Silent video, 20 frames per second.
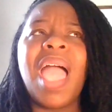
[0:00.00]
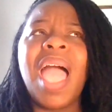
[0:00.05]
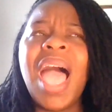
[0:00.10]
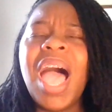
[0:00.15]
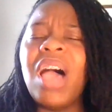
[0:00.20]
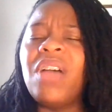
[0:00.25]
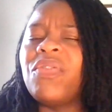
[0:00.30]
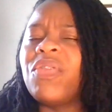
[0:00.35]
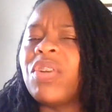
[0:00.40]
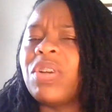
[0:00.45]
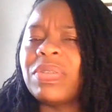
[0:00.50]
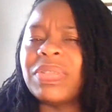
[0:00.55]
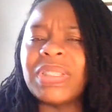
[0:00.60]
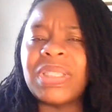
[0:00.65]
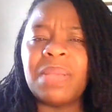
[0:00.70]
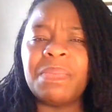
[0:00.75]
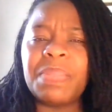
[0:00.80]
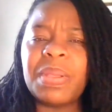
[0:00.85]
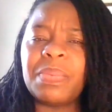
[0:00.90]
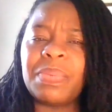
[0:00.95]
I've heard
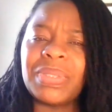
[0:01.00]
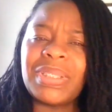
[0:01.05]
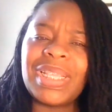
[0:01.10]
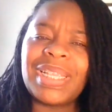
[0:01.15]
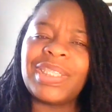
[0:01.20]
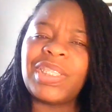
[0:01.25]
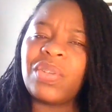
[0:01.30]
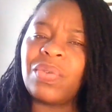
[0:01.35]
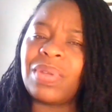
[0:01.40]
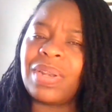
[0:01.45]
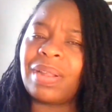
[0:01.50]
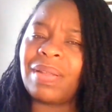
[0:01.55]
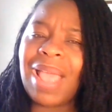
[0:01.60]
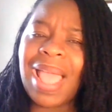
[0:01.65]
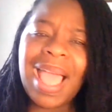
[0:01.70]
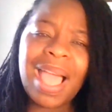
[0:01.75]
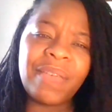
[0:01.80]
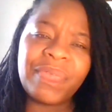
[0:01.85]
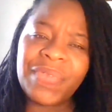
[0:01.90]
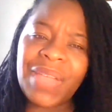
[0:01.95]
some people say
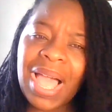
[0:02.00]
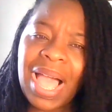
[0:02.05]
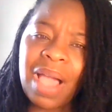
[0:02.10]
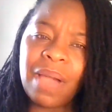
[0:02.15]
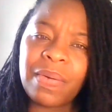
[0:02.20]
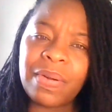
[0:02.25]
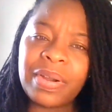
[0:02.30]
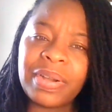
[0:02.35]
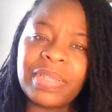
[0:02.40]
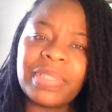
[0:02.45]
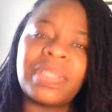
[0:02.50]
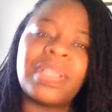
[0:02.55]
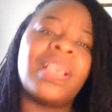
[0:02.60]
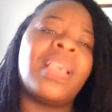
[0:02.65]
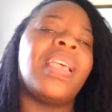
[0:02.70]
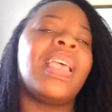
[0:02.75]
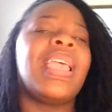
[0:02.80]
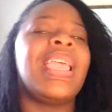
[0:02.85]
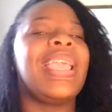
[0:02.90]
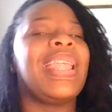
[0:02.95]
2.5 hours,
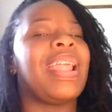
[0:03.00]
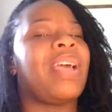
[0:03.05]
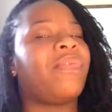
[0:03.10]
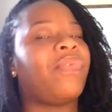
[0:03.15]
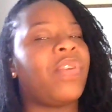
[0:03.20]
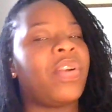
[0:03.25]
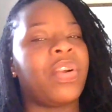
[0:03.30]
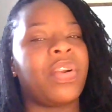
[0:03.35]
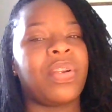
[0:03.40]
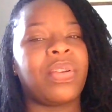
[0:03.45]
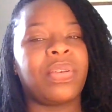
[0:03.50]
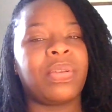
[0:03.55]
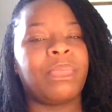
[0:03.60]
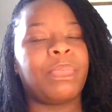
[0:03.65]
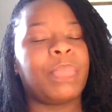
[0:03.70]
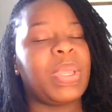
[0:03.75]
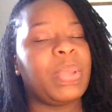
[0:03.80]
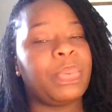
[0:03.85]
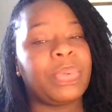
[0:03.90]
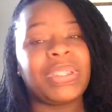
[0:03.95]
and I've heard
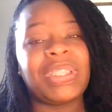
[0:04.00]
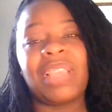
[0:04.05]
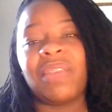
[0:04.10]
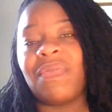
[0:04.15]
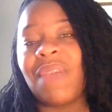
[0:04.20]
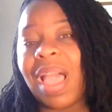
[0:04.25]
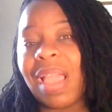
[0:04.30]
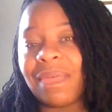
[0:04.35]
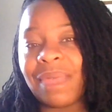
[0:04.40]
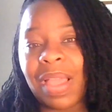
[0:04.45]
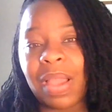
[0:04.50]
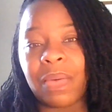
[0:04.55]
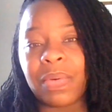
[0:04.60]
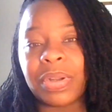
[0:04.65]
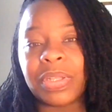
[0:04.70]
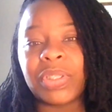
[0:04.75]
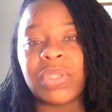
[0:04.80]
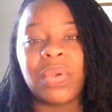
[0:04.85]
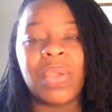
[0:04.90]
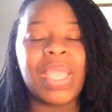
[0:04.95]
people say 5
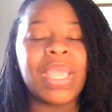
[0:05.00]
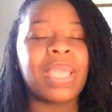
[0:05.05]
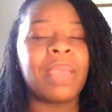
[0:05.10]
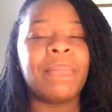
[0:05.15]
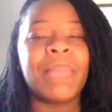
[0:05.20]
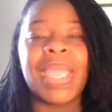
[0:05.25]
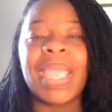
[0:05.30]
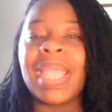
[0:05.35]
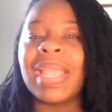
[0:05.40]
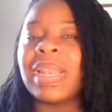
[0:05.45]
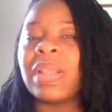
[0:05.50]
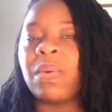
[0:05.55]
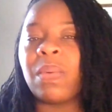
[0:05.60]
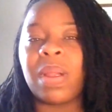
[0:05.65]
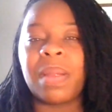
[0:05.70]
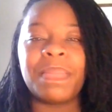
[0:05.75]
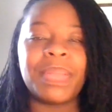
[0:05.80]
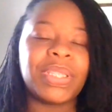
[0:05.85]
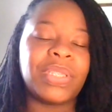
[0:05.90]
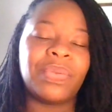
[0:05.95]
hours. So it can be anywhere
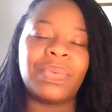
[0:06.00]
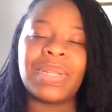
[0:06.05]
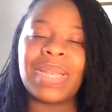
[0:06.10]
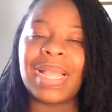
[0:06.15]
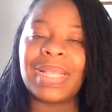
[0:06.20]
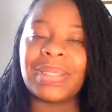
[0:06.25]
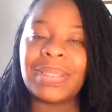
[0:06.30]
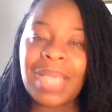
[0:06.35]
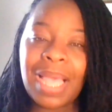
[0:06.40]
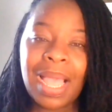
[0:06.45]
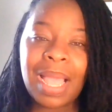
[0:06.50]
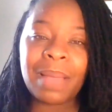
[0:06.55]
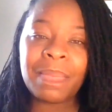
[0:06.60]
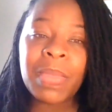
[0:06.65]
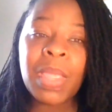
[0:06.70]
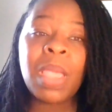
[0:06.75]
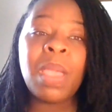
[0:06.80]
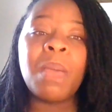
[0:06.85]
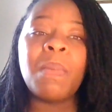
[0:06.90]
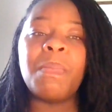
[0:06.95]
between that time
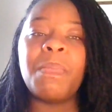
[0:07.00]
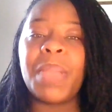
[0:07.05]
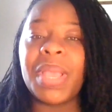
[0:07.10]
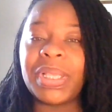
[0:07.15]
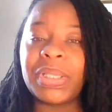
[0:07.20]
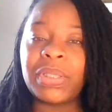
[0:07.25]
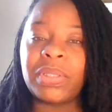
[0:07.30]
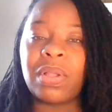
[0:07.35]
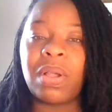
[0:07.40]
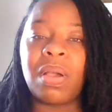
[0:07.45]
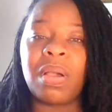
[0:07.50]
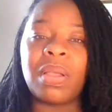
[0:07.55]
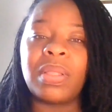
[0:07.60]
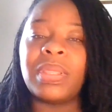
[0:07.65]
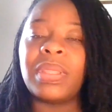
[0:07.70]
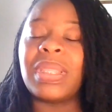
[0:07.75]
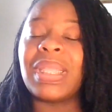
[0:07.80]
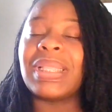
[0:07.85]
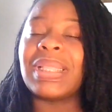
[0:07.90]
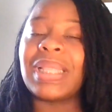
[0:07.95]
based
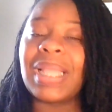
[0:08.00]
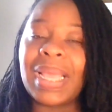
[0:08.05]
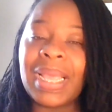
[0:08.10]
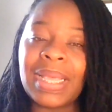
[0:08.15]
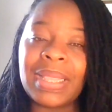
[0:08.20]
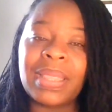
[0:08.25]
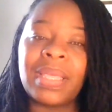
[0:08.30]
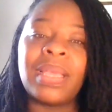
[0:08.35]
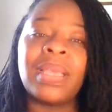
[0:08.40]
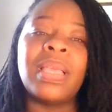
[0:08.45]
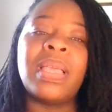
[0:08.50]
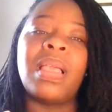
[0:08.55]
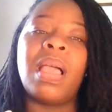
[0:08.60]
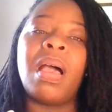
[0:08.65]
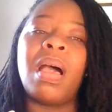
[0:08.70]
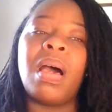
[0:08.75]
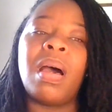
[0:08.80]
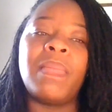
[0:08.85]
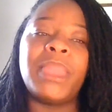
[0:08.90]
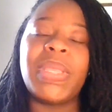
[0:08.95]
on the length,
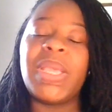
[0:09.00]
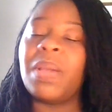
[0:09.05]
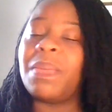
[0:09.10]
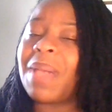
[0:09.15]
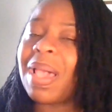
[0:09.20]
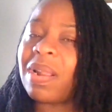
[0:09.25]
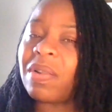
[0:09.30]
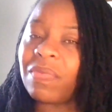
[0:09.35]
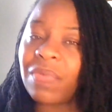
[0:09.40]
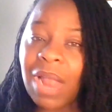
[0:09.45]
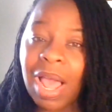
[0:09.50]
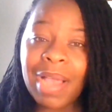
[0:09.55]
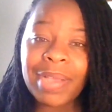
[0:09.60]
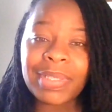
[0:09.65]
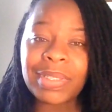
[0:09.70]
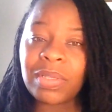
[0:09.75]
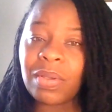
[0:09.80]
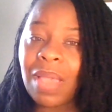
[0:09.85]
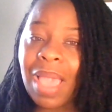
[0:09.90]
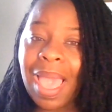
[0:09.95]
the amount of
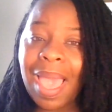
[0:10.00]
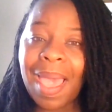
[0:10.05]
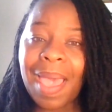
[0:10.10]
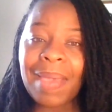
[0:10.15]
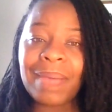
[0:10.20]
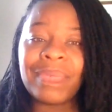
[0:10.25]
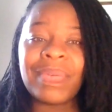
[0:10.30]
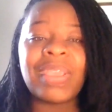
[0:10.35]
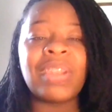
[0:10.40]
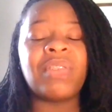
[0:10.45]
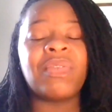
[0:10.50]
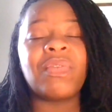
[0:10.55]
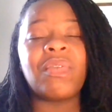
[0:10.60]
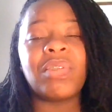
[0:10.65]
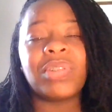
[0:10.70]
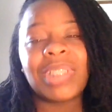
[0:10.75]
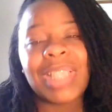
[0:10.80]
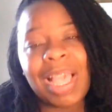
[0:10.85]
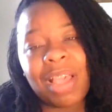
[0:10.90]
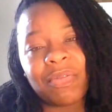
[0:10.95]
locks you have, and of
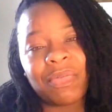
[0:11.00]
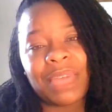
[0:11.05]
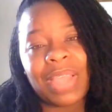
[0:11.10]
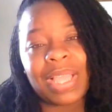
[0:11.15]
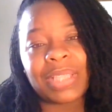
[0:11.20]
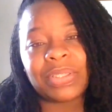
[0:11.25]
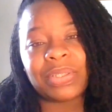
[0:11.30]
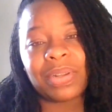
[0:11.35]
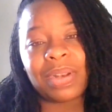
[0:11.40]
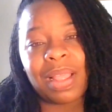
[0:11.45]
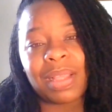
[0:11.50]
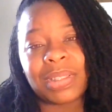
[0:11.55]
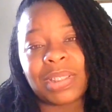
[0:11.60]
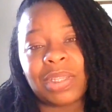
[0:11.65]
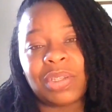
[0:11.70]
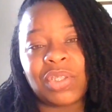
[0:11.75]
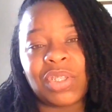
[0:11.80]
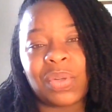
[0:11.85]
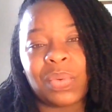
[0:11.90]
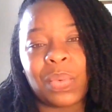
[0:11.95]
course how fast your
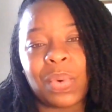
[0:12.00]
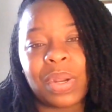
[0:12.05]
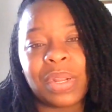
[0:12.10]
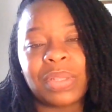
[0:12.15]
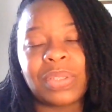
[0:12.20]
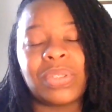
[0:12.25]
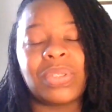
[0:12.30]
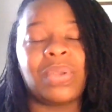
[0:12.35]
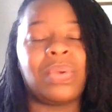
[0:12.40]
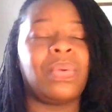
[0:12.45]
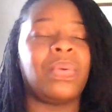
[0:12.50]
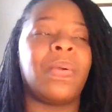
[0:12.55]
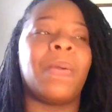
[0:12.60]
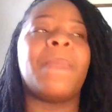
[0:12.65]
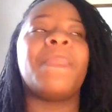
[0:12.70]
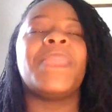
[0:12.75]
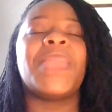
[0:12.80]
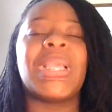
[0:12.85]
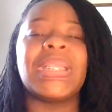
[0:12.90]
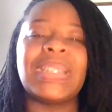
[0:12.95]
loctician works. So
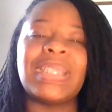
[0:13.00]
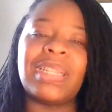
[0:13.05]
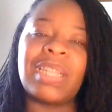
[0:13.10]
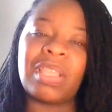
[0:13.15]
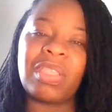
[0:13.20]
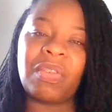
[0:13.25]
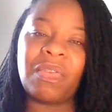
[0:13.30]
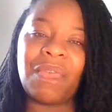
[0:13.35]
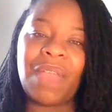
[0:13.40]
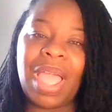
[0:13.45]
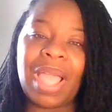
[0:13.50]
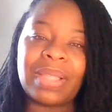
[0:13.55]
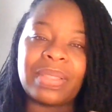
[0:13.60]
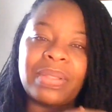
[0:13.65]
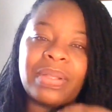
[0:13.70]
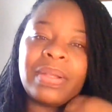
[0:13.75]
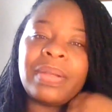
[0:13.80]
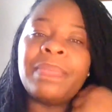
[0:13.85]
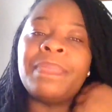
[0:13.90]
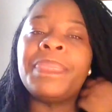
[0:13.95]
that's another
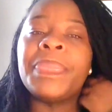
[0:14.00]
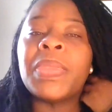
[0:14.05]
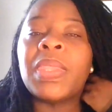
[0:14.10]
factor.